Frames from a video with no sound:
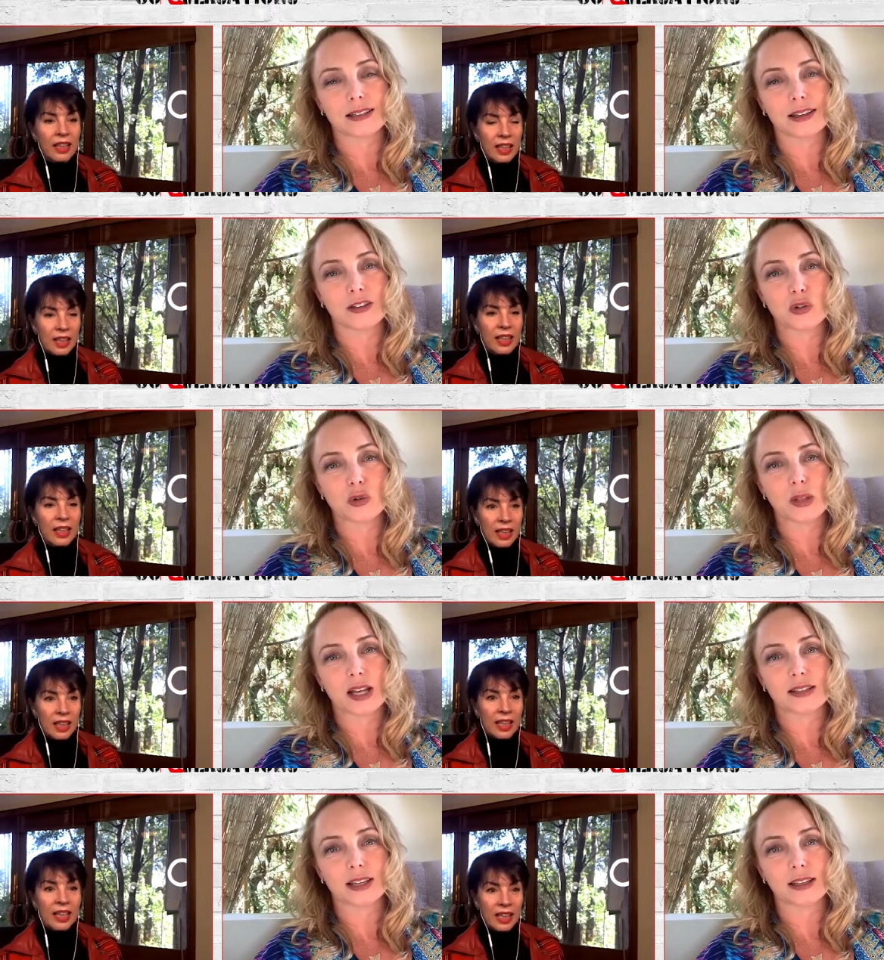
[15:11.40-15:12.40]
Speaker 1: a true
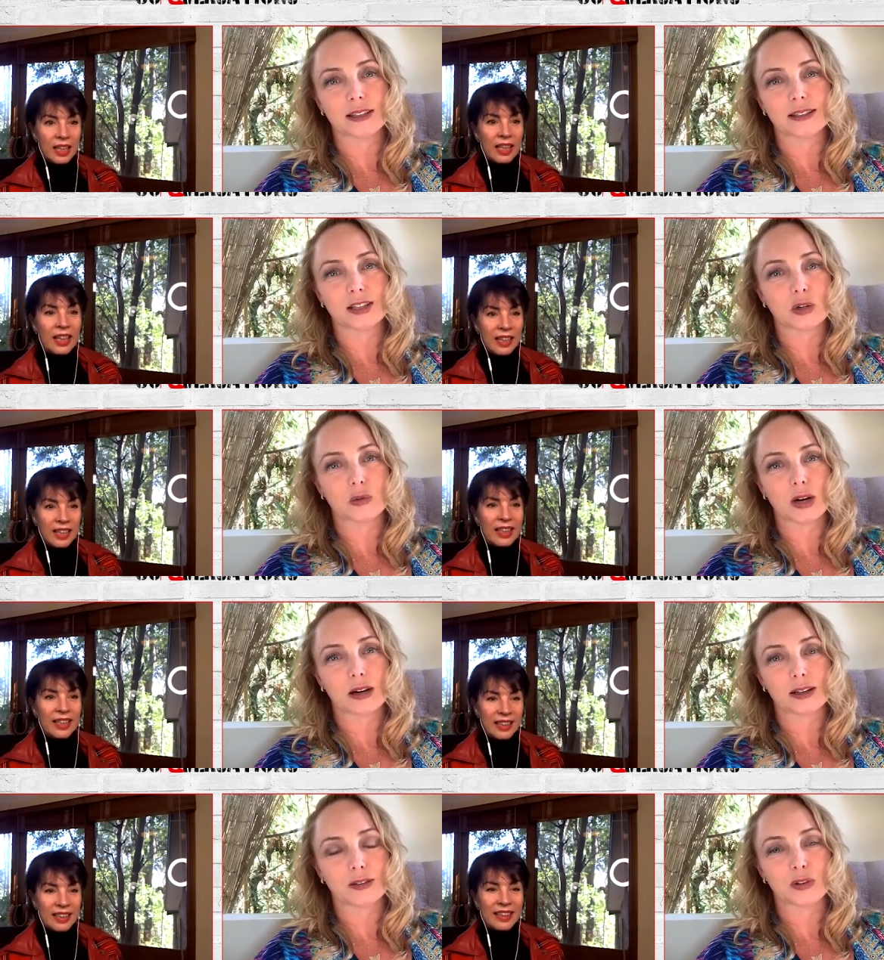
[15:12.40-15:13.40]
blessing and such a
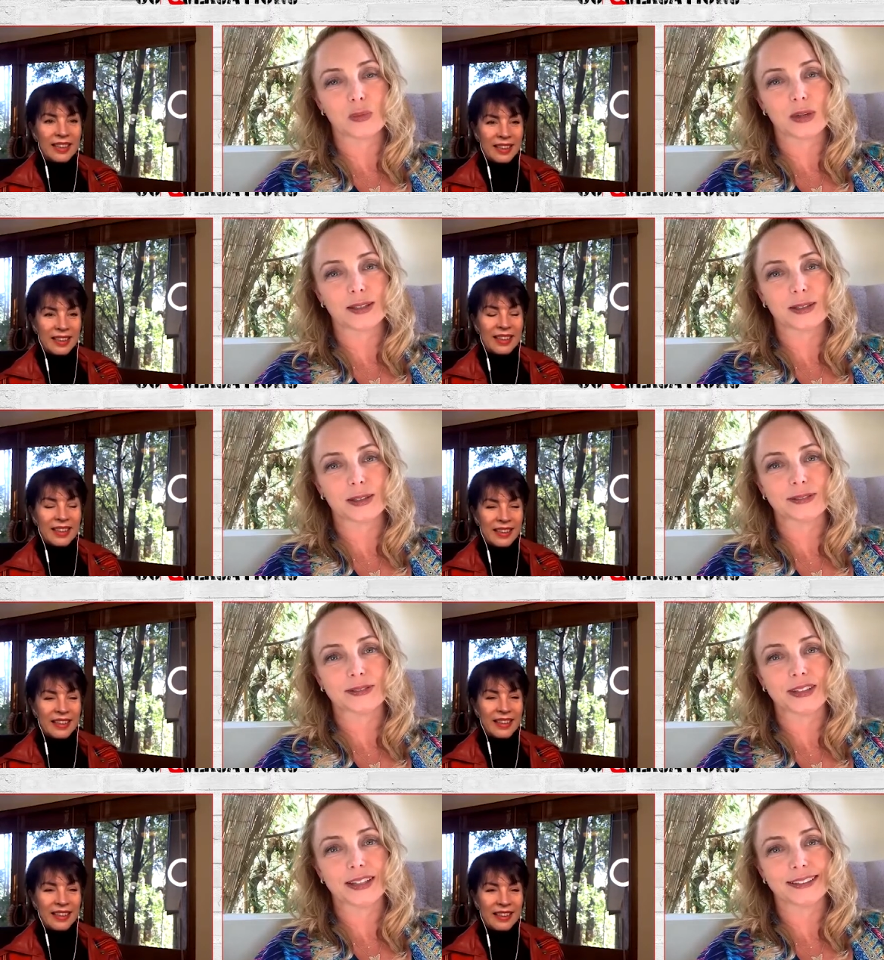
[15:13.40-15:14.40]
rarity for me. So
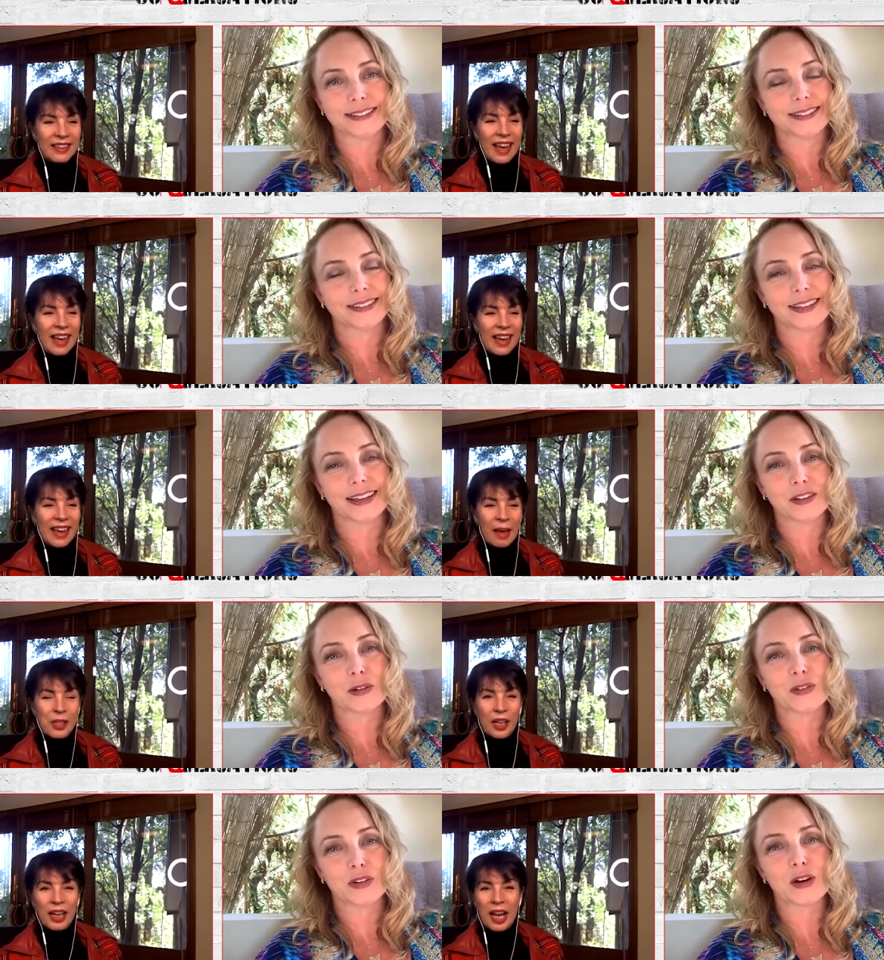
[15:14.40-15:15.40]
I yeah,
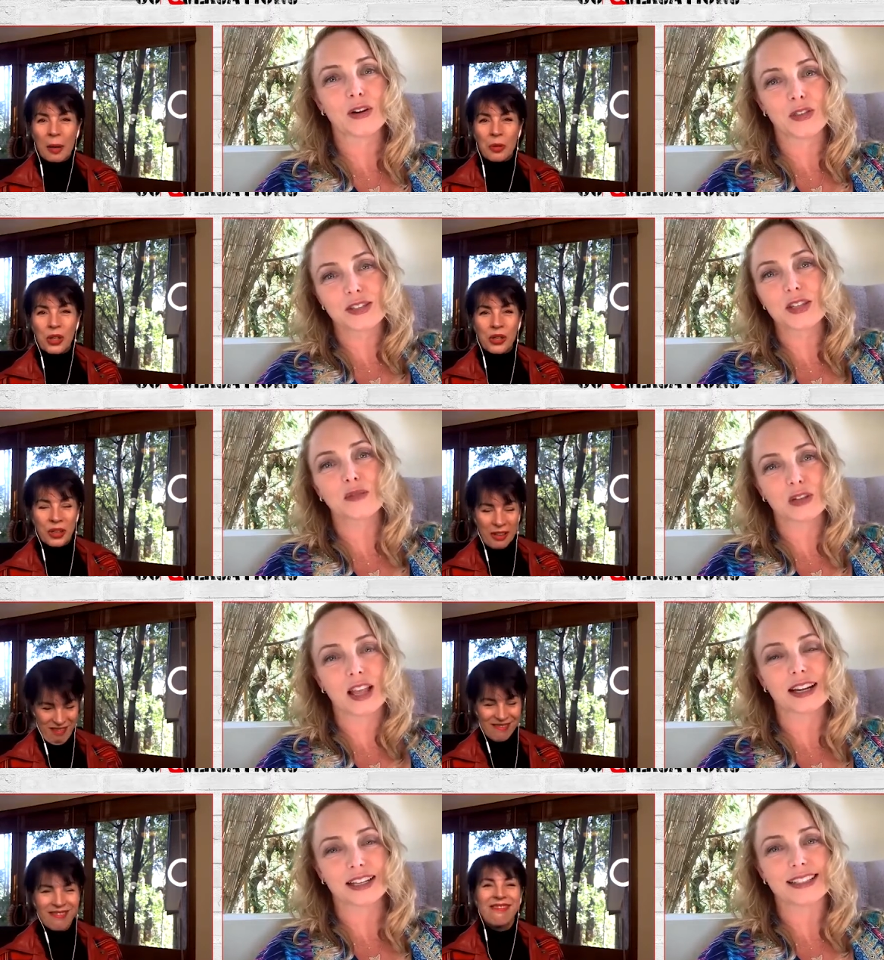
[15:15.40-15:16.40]
absolutely. There, are the silver
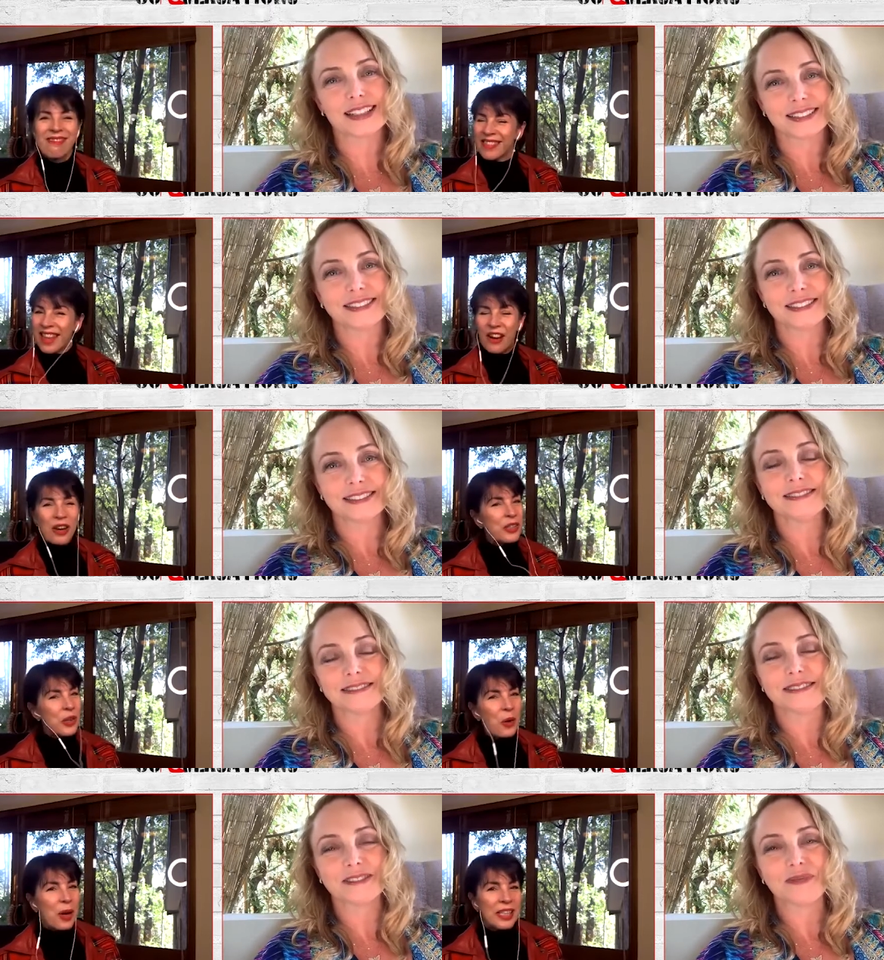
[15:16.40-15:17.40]
linings.
Speaker 2: There is
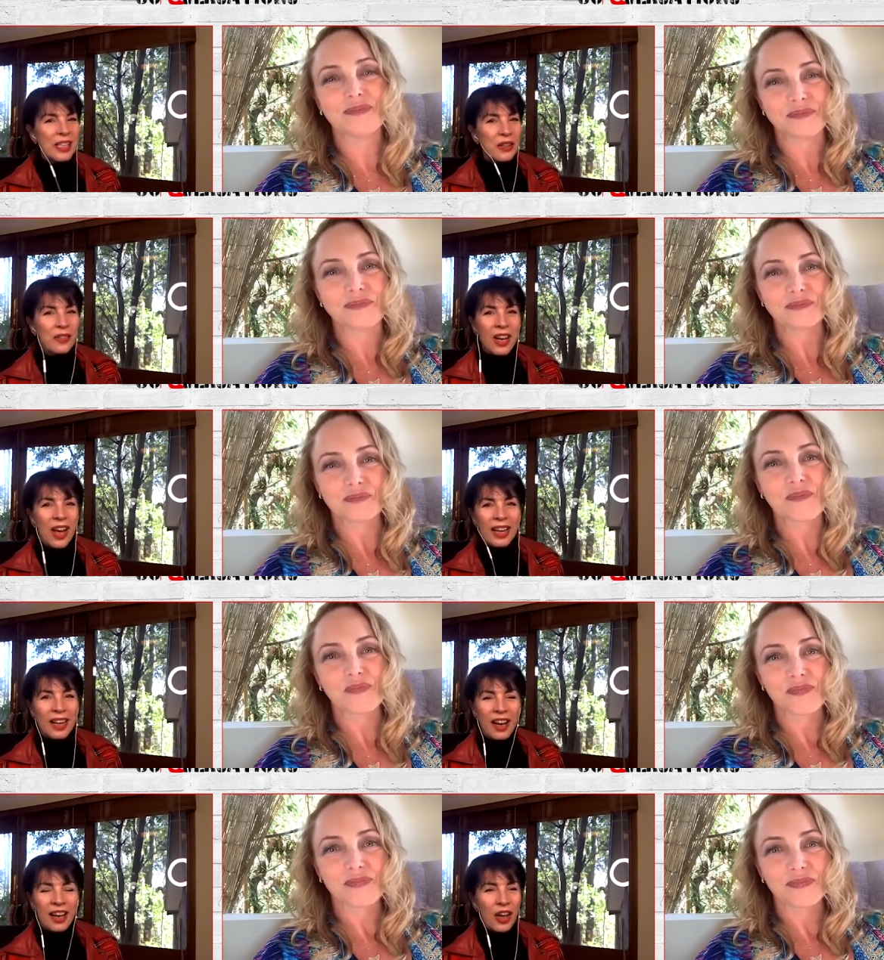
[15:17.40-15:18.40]
always a silver lining, and
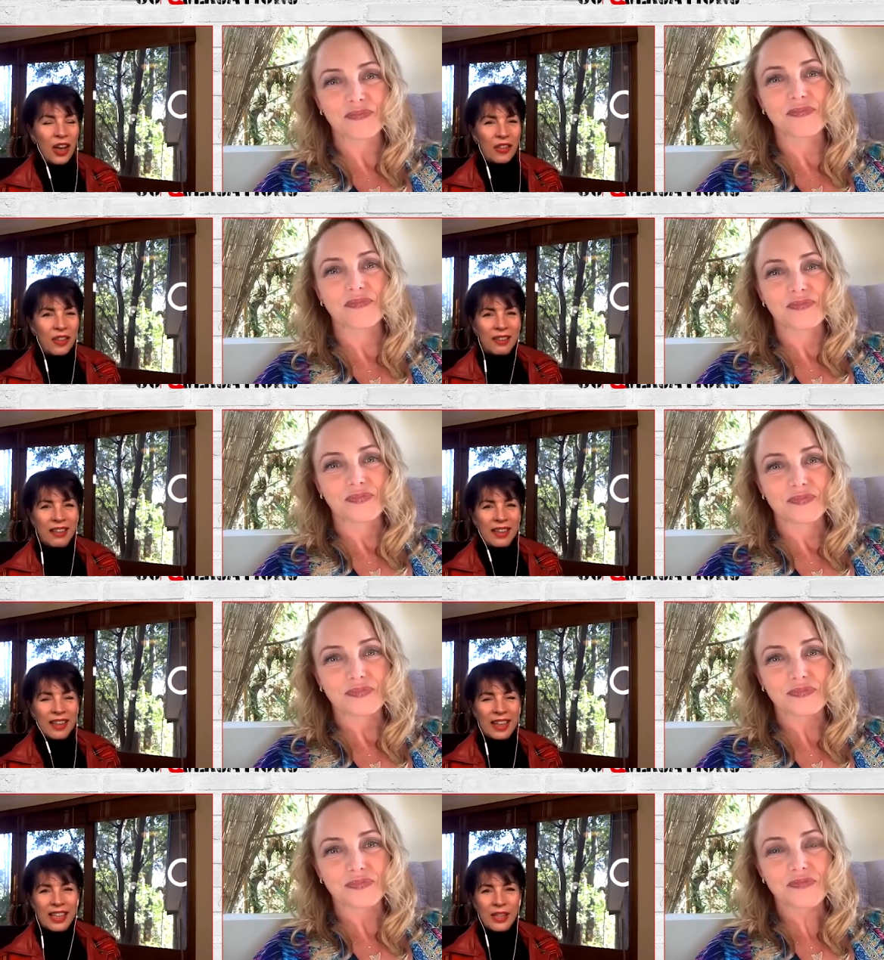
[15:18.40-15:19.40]
I know that that the
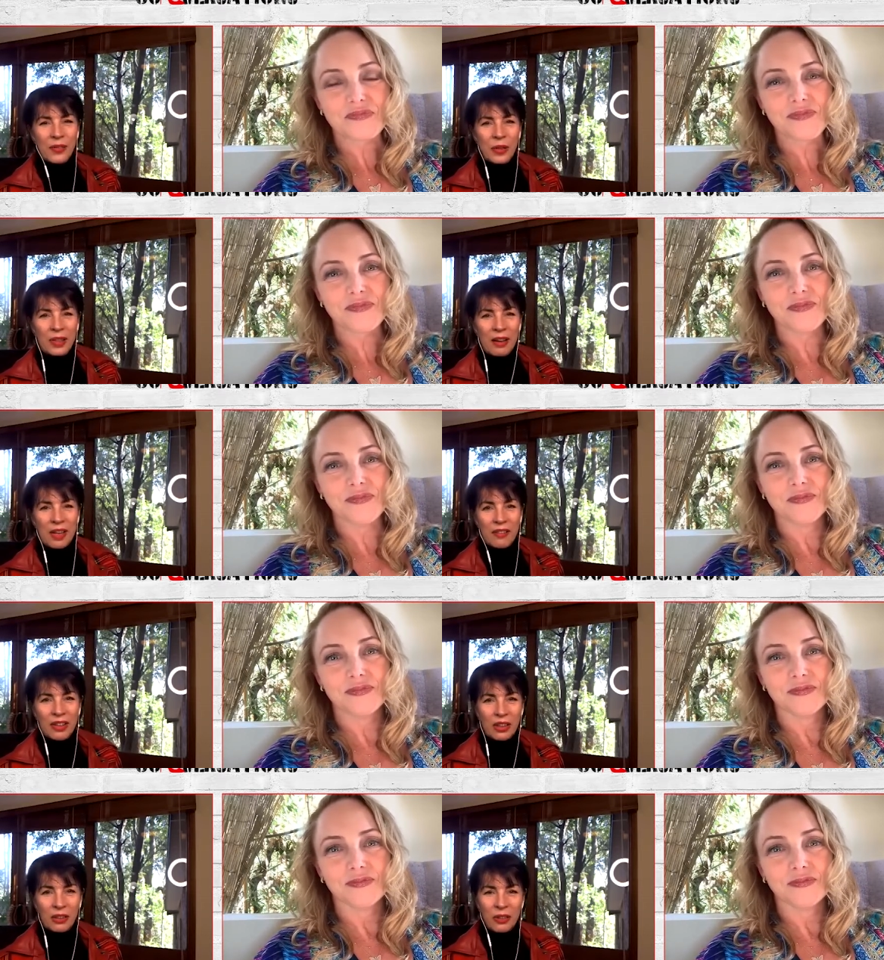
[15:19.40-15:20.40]
kids have all loved having
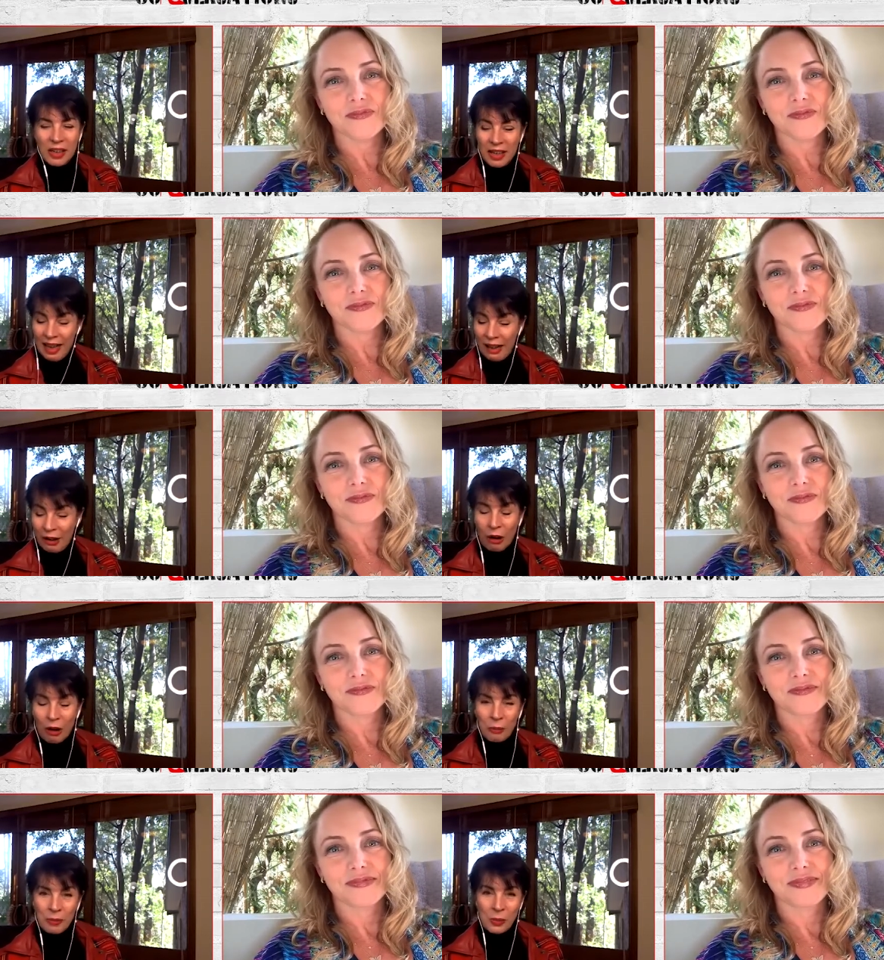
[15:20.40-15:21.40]
you at
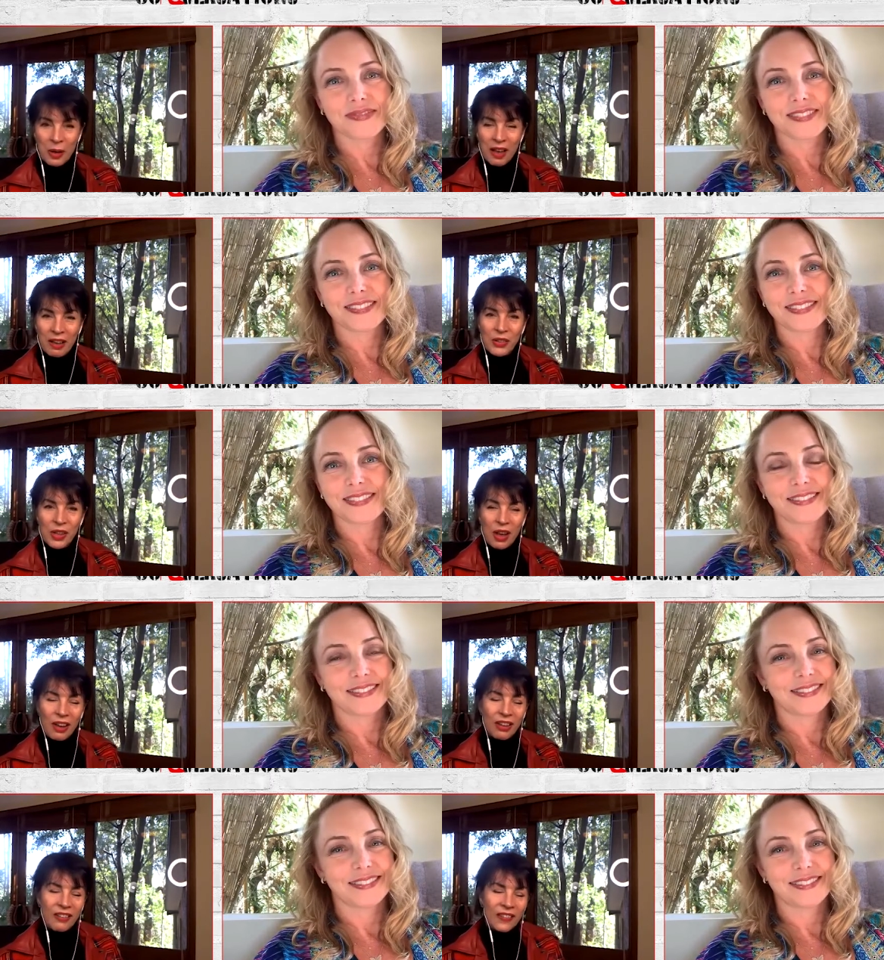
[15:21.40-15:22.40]
home as well. So